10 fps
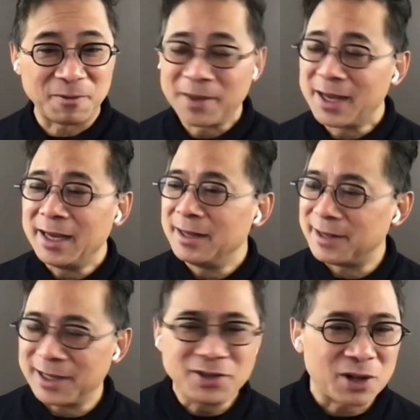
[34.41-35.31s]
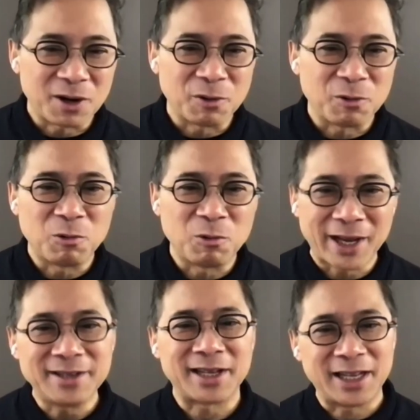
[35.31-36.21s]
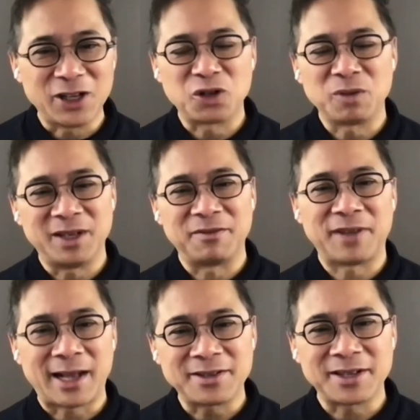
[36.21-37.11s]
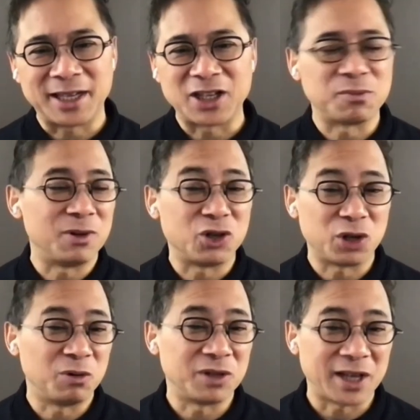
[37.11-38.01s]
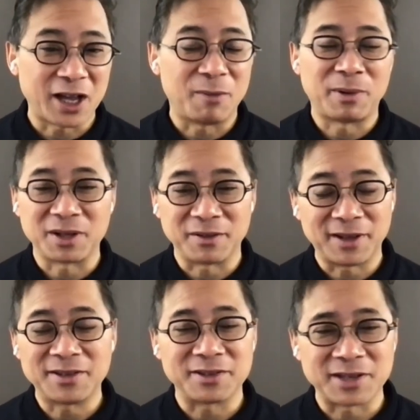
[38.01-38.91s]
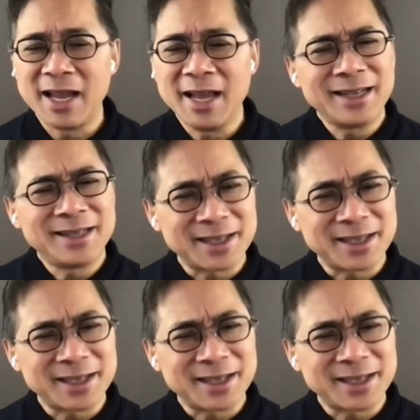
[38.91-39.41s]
So these are ways that intermittent fasting has been shown to help our defenses.